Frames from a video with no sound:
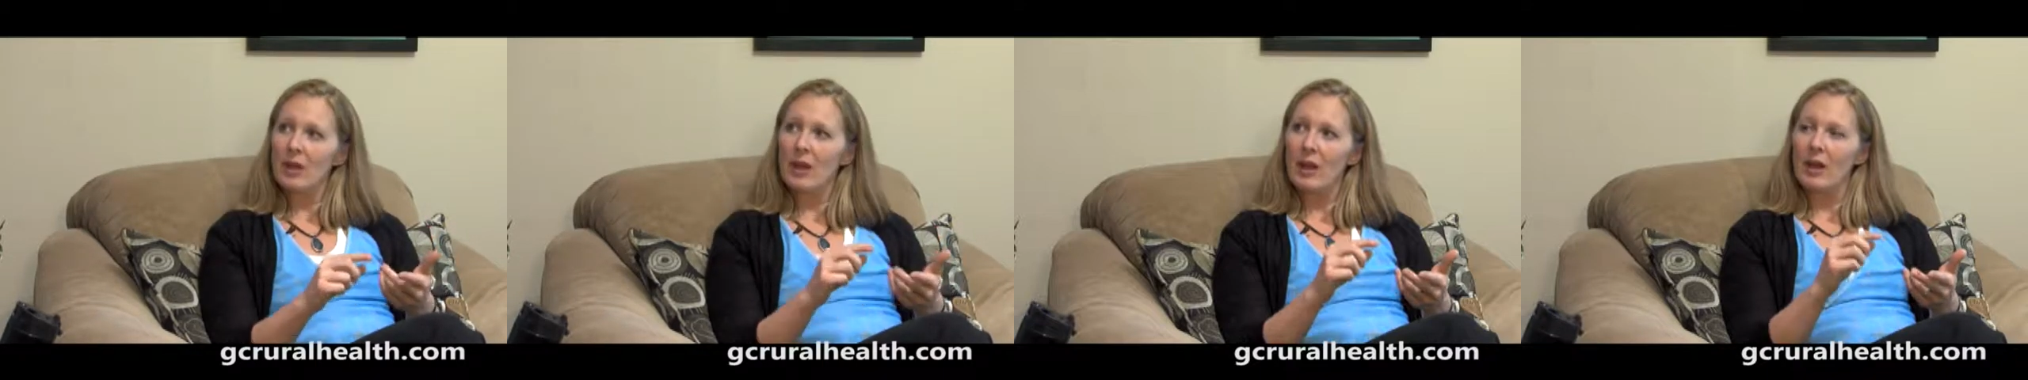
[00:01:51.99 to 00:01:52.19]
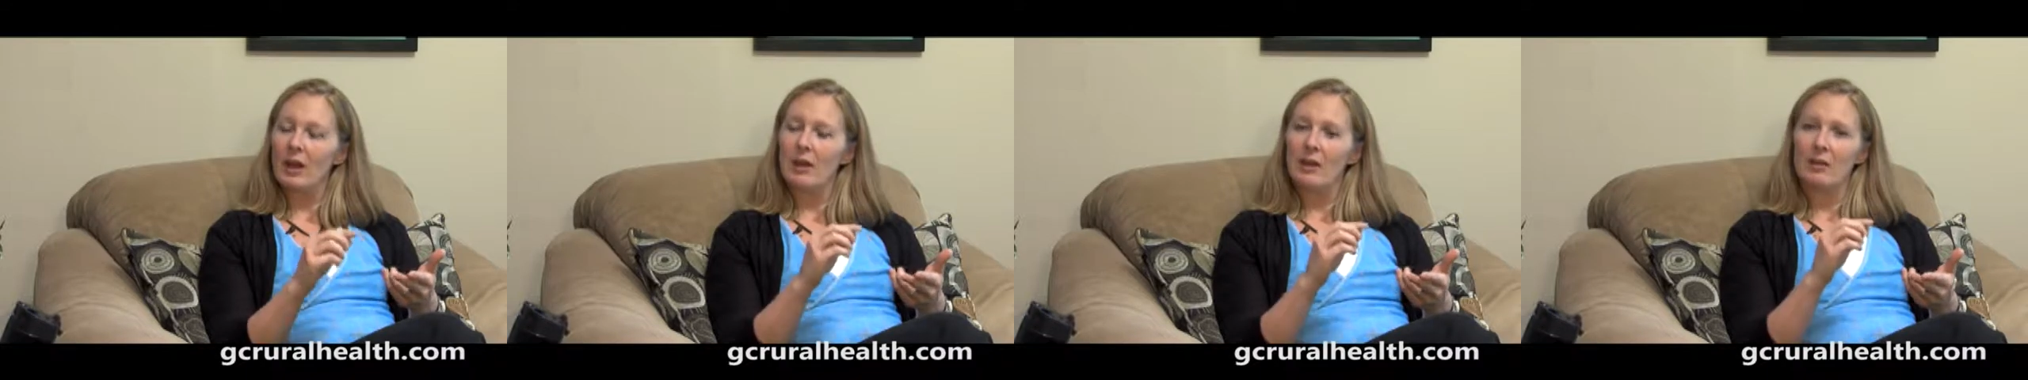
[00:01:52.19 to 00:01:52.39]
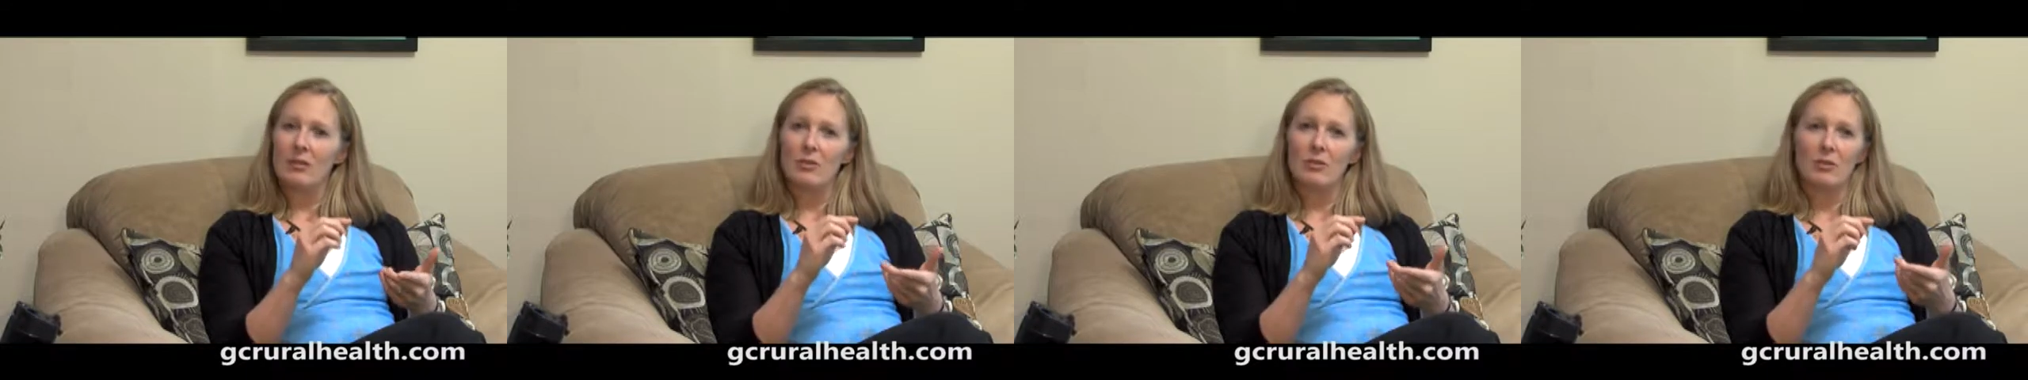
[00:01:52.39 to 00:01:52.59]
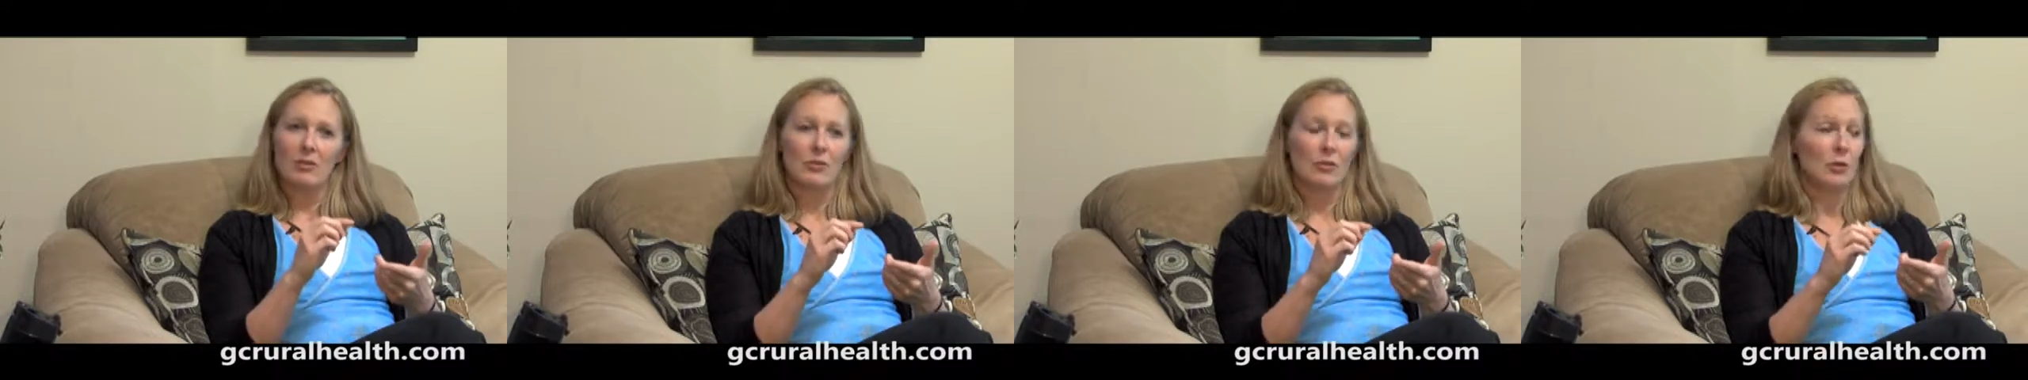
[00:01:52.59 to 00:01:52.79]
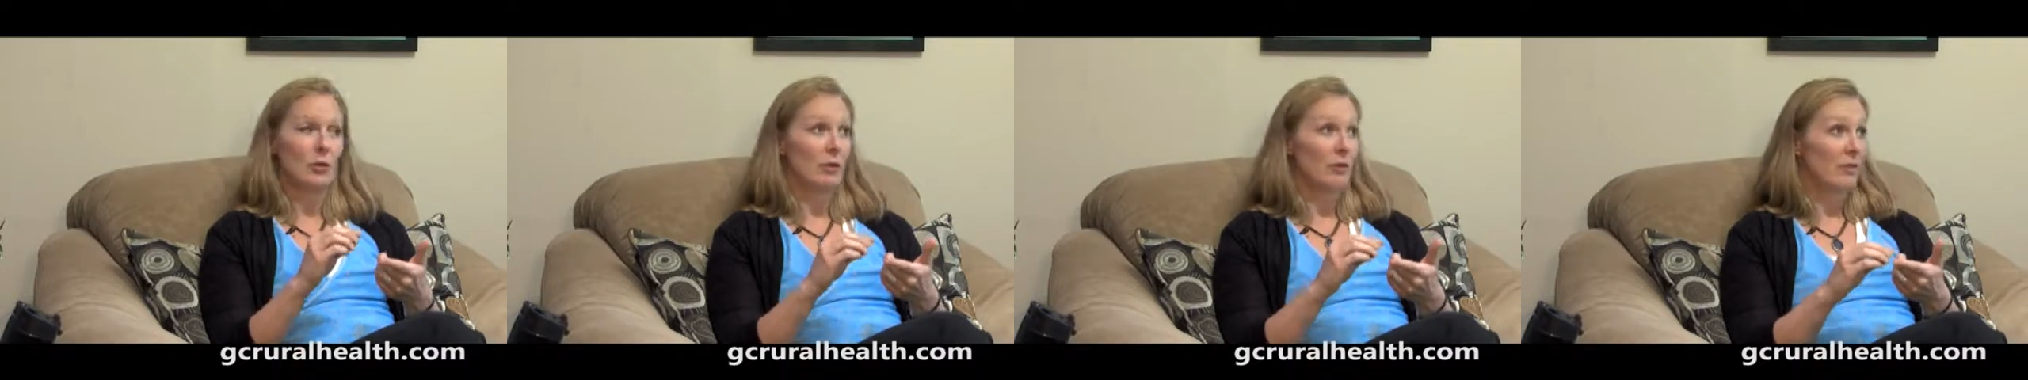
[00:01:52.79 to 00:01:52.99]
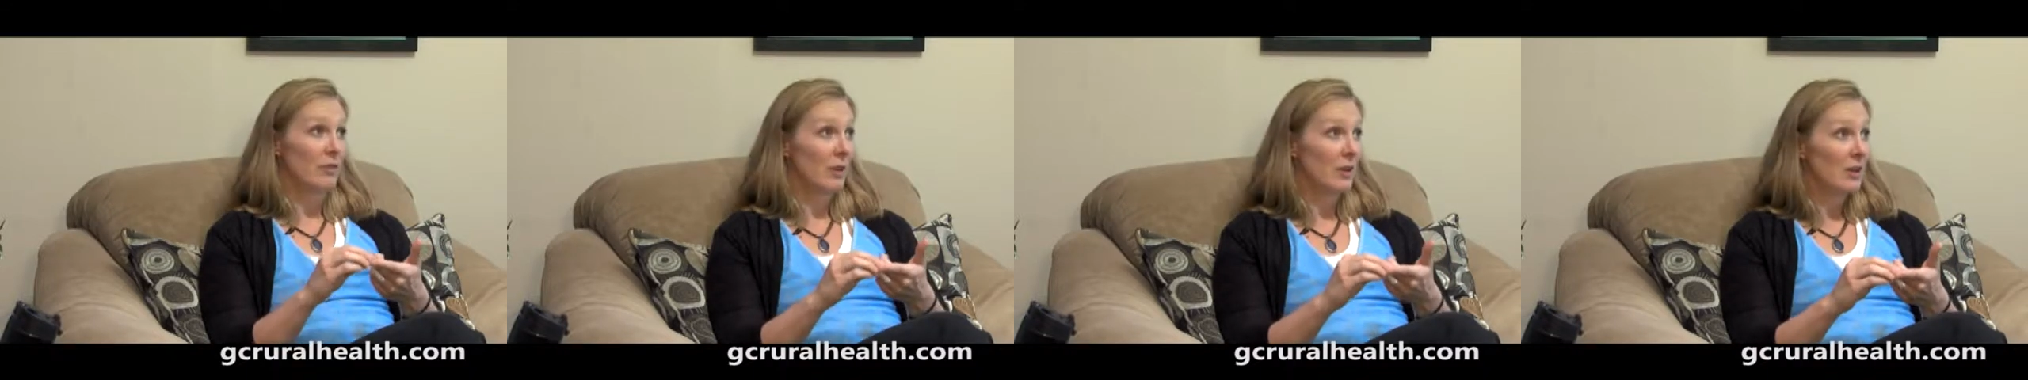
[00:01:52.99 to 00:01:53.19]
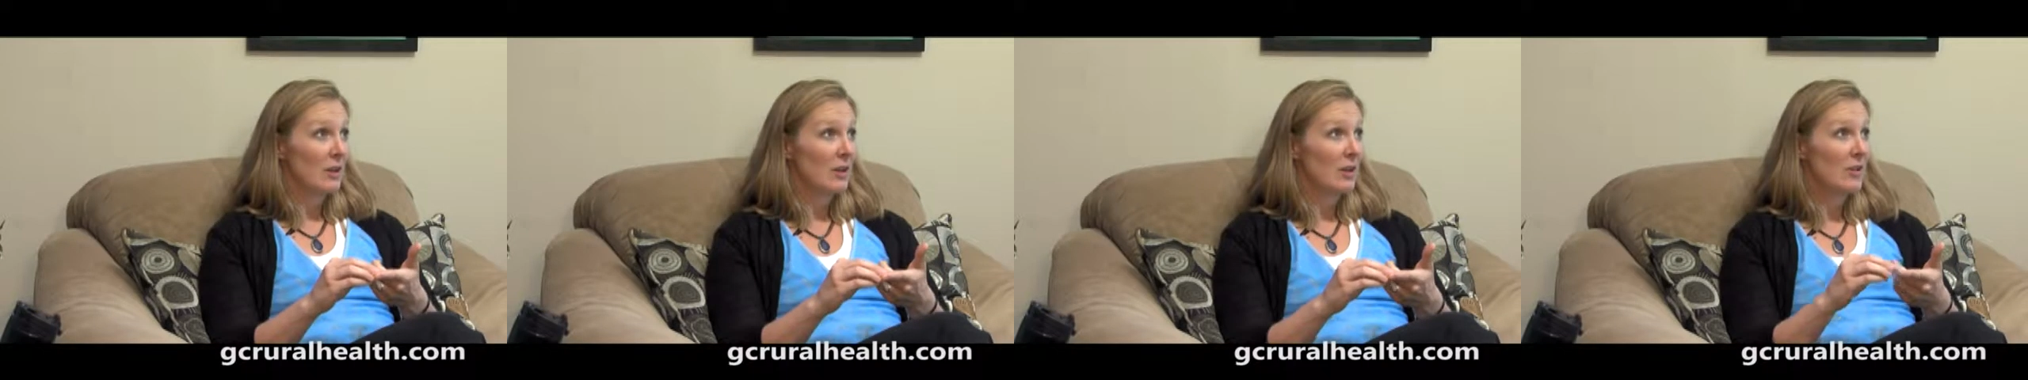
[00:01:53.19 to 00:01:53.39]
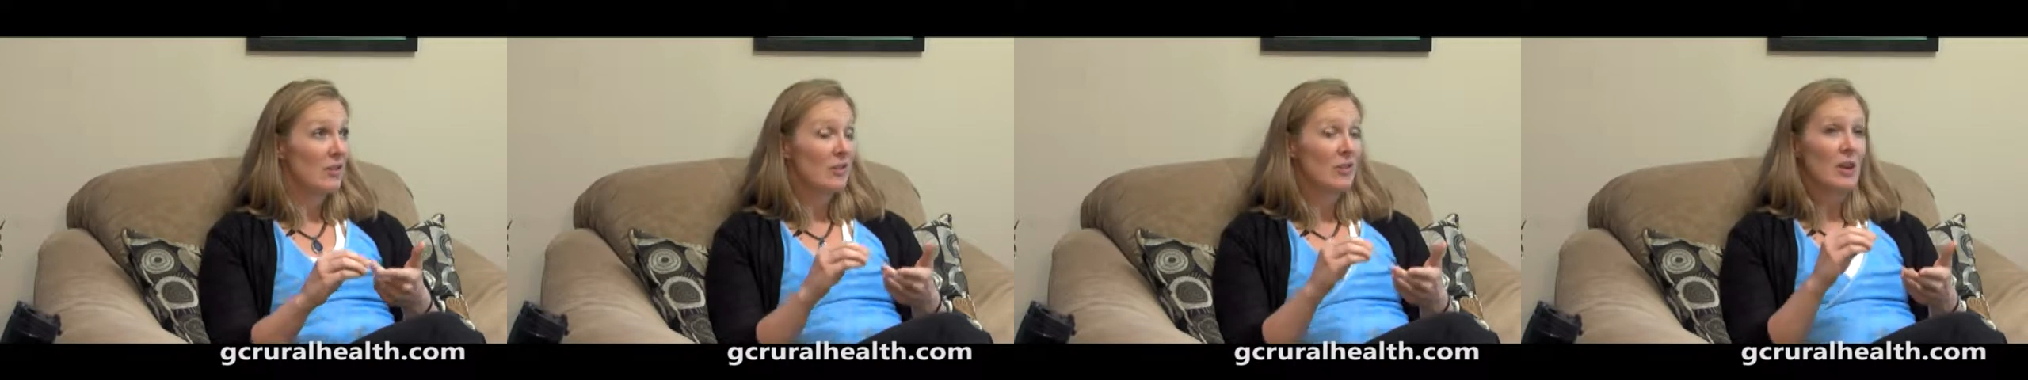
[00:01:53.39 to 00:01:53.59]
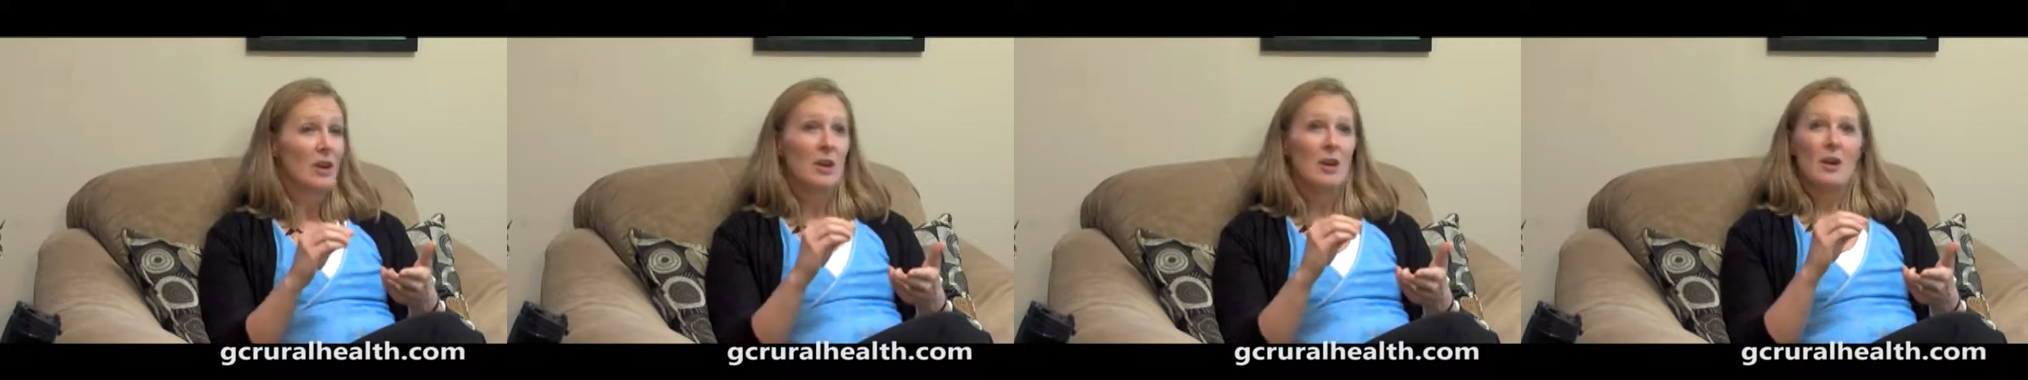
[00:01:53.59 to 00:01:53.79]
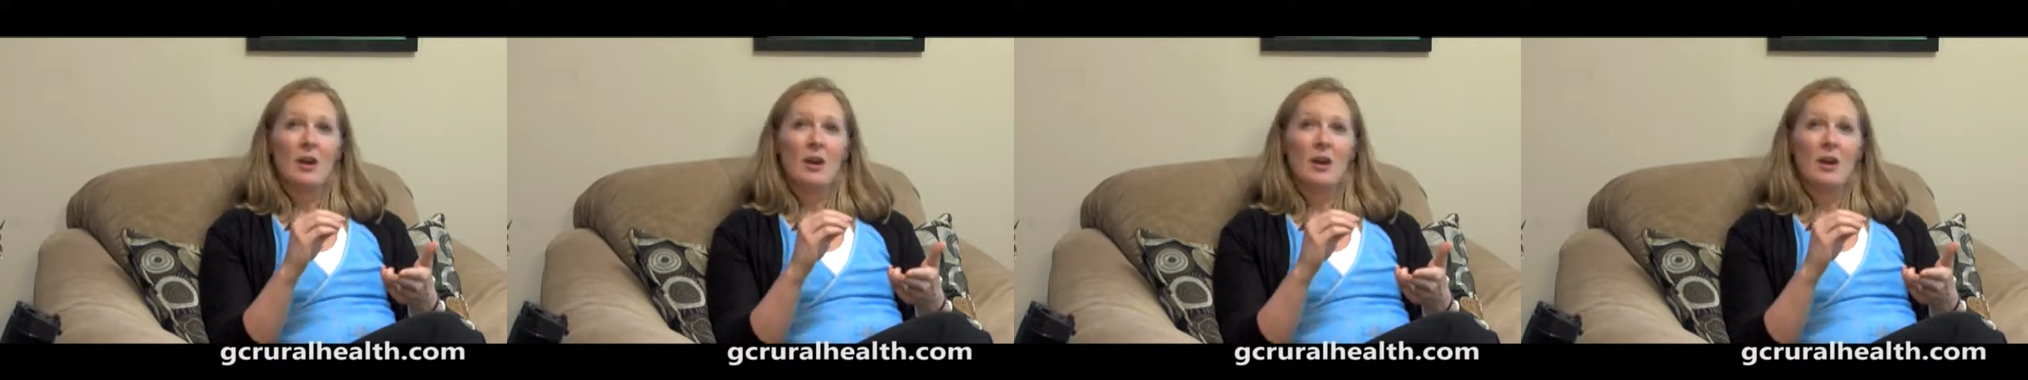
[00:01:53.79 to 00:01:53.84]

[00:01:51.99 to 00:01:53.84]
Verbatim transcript: and so your fitness,